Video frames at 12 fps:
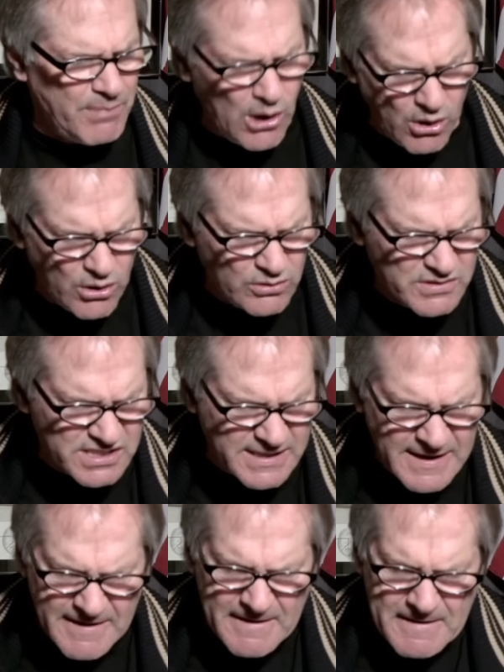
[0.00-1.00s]
polls
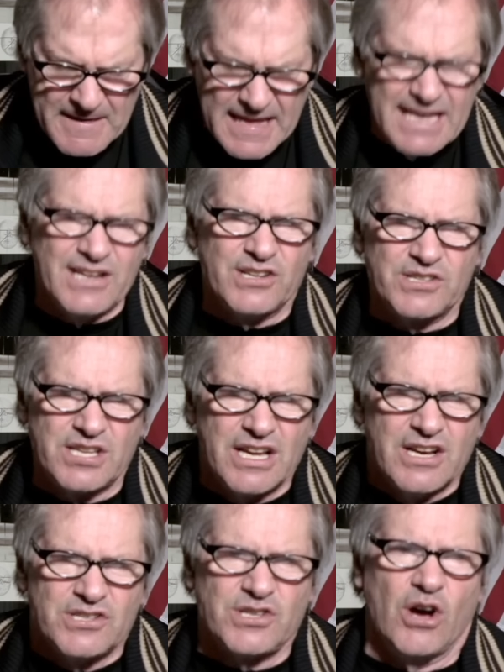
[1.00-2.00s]
is
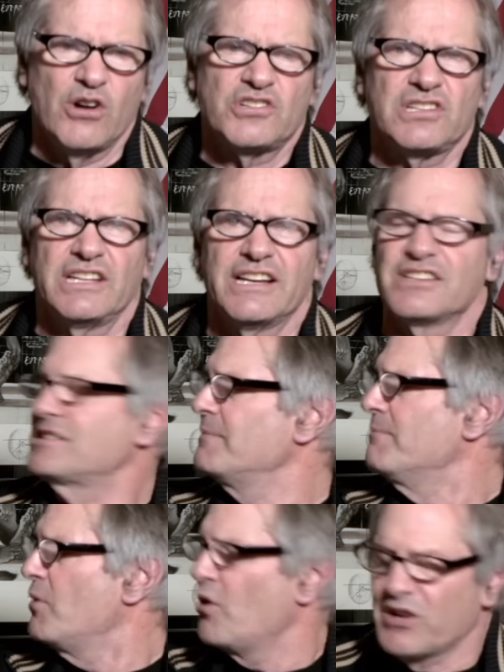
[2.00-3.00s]

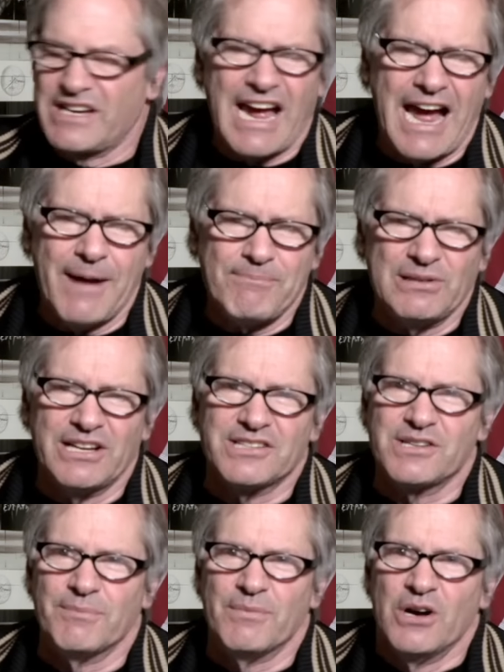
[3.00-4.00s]
socialism or
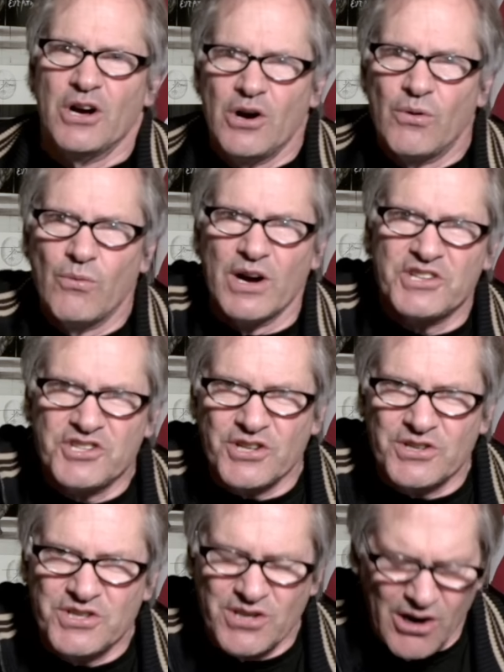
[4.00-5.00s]
capitalism. What's
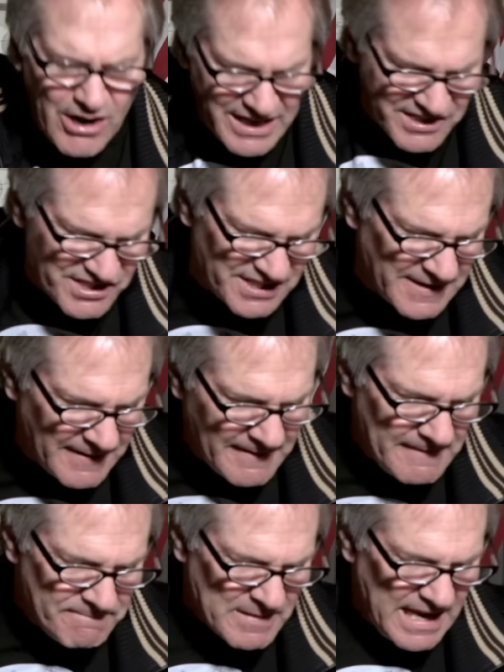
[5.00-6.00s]
your choice?
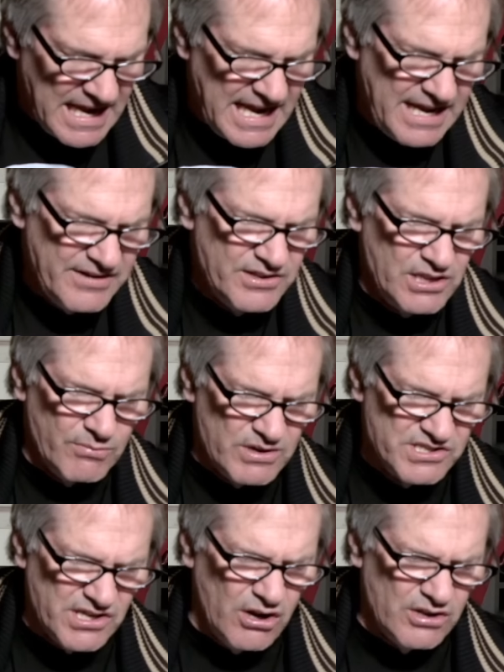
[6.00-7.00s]
And the
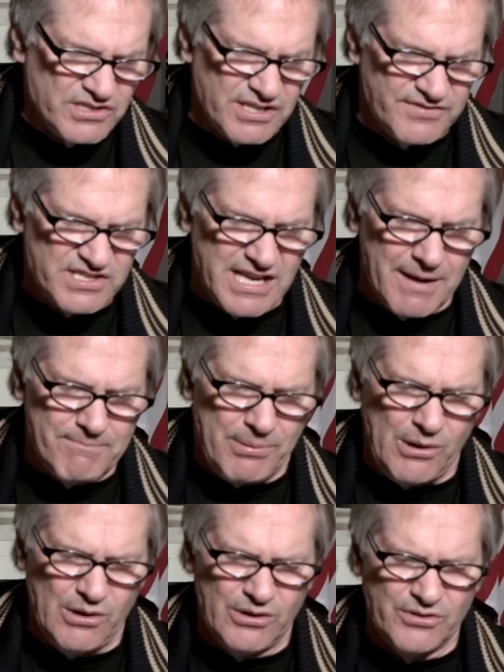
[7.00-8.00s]
results of said
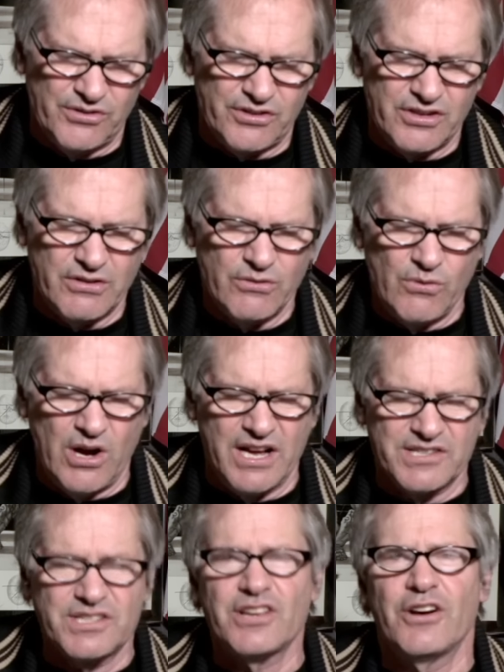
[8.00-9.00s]
polls
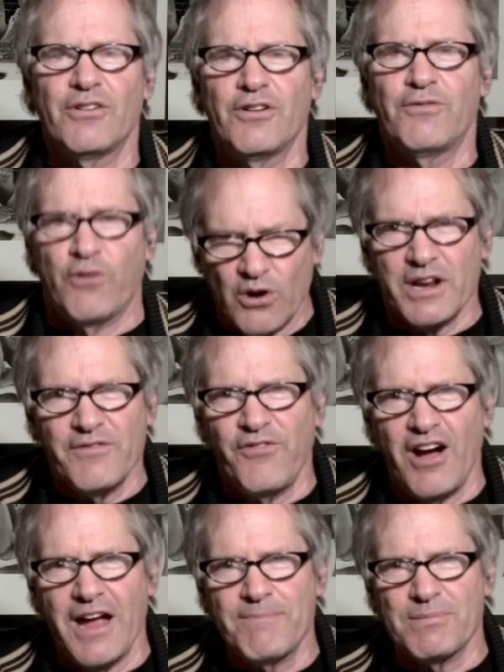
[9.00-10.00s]
was
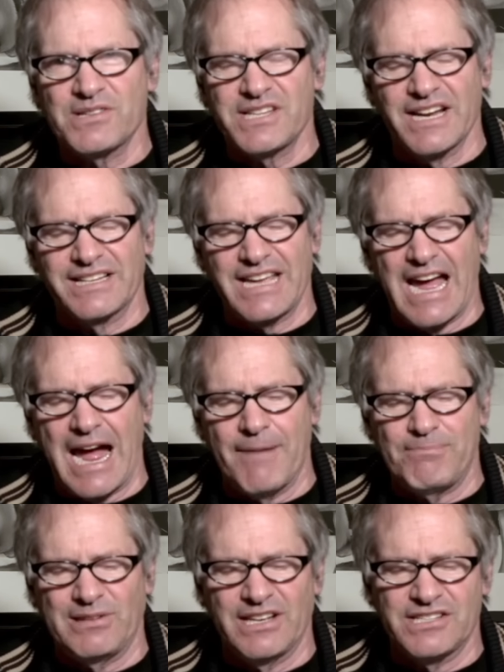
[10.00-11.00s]
45%
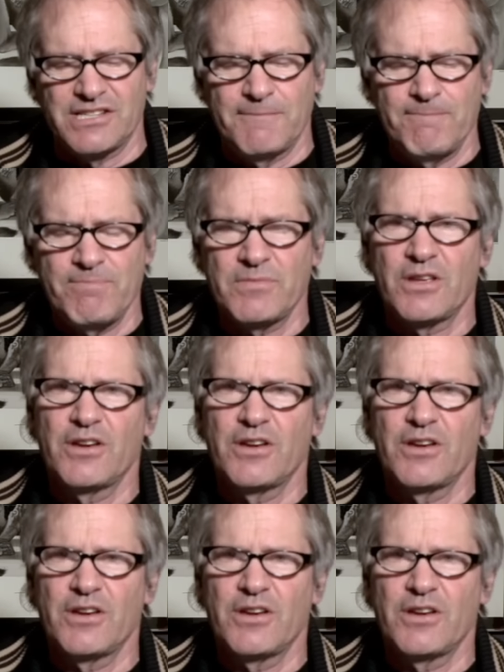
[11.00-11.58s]
capitalism,